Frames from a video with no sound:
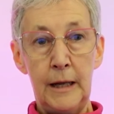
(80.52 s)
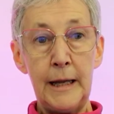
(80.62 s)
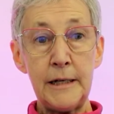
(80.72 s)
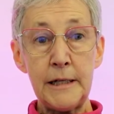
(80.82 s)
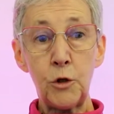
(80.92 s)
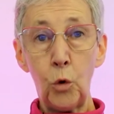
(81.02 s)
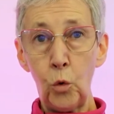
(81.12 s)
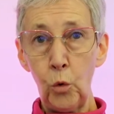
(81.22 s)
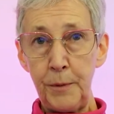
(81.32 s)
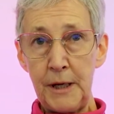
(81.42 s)
indeed
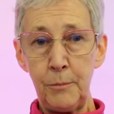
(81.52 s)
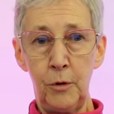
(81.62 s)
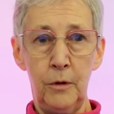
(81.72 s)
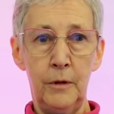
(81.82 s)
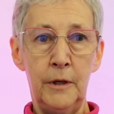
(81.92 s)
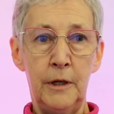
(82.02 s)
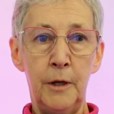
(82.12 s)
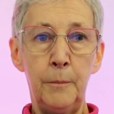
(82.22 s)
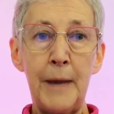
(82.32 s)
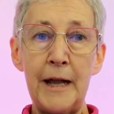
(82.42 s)
all people,
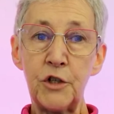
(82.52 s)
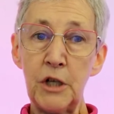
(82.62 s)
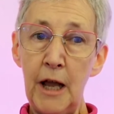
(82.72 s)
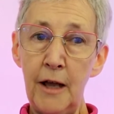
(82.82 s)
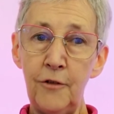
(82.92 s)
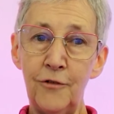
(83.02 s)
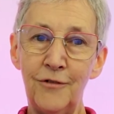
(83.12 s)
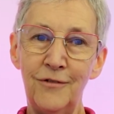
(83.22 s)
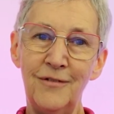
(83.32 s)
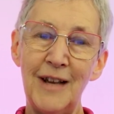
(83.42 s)
back to
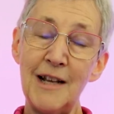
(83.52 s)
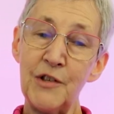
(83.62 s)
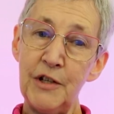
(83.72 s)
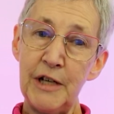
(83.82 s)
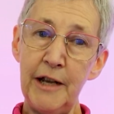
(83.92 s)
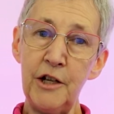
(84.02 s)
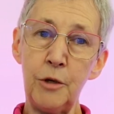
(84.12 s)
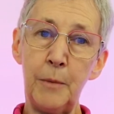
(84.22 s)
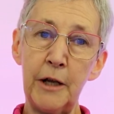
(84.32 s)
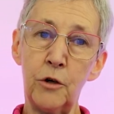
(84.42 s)
life as
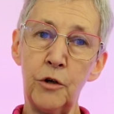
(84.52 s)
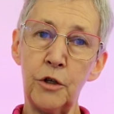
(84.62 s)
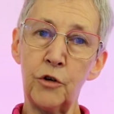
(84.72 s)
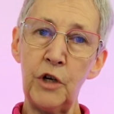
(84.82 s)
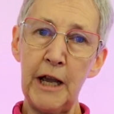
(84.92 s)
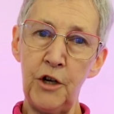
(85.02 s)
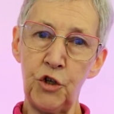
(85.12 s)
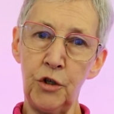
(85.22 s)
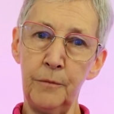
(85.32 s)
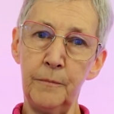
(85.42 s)
intended by God at
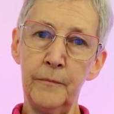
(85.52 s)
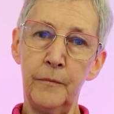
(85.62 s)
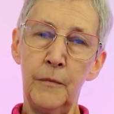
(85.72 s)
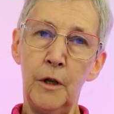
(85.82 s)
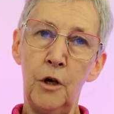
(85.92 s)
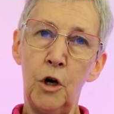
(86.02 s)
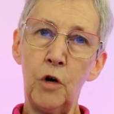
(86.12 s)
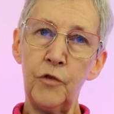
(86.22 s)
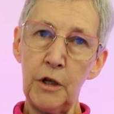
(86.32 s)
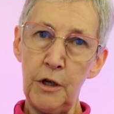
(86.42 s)
creation,
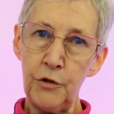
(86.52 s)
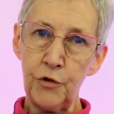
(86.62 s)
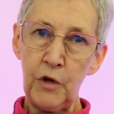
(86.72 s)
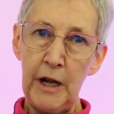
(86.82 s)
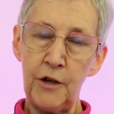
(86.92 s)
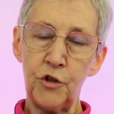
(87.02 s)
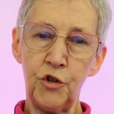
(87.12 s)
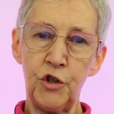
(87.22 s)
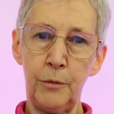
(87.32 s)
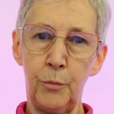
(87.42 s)
of a close
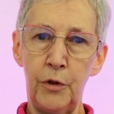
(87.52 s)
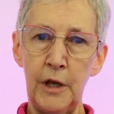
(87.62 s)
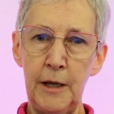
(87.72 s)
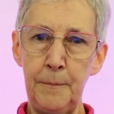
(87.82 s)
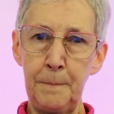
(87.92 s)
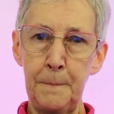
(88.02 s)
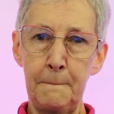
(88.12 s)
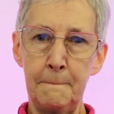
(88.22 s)
relationship with him.